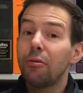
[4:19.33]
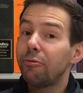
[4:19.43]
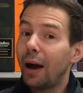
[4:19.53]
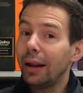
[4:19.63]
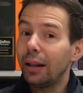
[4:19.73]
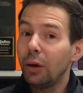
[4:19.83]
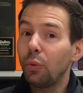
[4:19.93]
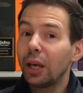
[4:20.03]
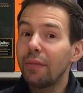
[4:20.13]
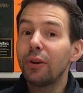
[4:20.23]
Finally,
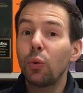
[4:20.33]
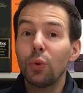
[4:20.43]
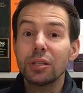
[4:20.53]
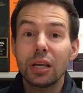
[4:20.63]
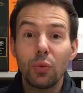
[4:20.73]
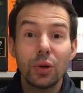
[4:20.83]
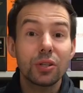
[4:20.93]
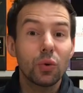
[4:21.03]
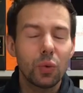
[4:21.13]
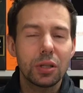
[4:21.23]
we'll give it a Whiskey
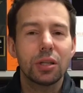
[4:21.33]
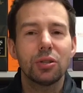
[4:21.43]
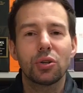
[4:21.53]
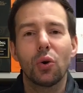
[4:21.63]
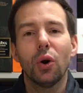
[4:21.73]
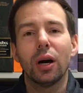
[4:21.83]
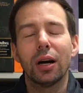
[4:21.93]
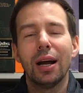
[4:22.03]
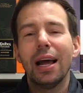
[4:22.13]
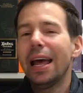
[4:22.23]
Whistle whiskey
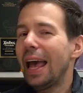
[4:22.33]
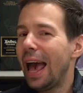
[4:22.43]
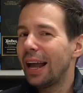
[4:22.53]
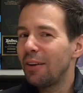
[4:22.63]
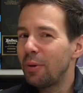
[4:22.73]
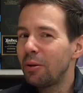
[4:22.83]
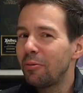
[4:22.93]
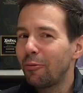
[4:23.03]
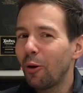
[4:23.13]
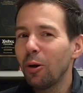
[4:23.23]
score. And I've been
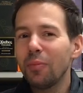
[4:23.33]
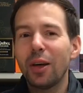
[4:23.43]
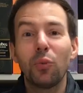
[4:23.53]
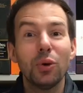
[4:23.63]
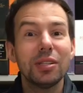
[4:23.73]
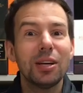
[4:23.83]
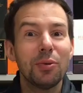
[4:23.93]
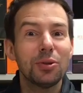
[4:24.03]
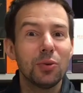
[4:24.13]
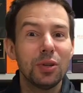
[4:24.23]
informed that Whiskey
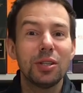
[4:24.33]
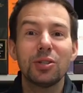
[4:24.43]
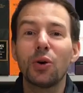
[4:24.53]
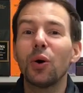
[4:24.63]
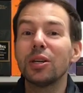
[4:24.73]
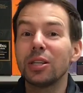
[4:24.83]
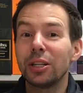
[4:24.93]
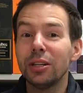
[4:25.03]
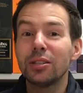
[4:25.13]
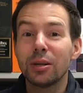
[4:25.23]
Whistle whiskey score is a
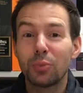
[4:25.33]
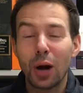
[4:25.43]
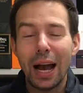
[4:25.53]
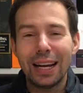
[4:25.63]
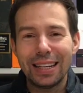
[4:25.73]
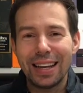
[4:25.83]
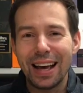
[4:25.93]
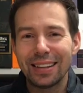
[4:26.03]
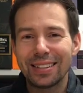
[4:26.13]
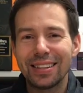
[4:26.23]
good sobriety
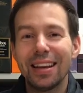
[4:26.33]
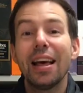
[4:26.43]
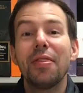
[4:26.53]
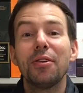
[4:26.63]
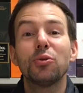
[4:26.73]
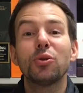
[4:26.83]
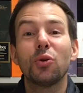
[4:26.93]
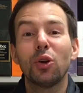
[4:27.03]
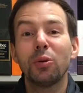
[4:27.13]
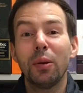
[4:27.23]
test. This was
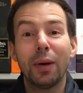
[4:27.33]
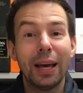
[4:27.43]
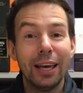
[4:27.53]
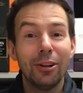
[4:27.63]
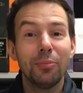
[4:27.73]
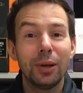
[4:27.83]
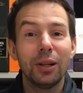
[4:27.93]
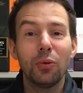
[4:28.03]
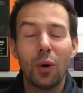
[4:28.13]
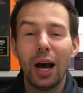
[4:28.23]
told to me by
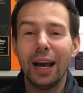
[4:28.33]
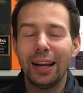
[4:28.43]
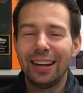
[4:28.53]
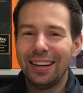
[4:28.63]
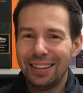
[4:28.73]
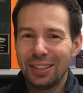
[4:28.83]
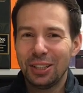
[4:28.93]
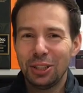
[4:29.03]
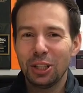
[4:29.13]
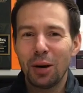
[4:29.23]
Hillbilly Wine.
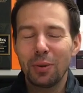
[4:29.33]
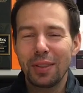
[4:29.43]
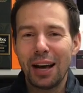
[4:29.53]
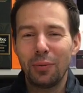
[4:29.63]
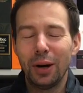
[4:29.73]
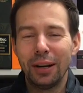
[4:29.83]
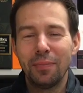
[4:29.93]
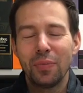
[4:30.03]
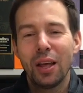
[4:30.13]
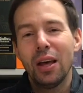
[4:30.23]
Good job with that one.
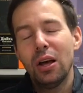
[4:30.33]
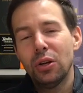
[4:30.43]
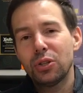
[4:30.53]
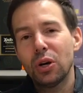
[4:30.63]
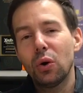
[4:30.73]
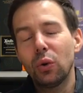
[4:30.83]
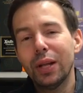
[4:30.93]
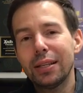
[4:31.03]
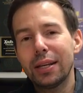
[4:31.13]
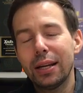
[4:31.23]
So
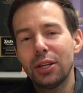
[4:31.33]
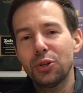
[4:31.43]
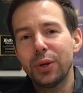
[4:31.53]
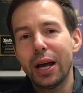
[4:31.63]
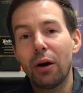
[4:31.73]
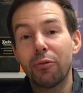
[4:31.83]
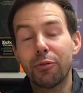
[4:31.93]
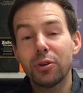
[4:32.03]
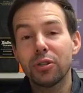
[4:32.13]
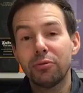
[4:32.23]
let's get into it now.
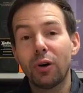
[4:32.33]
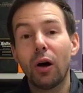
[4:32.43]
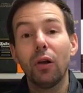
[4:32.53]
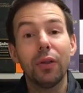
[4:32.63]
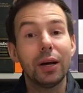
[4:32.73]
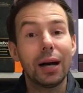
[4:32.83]
First of all, the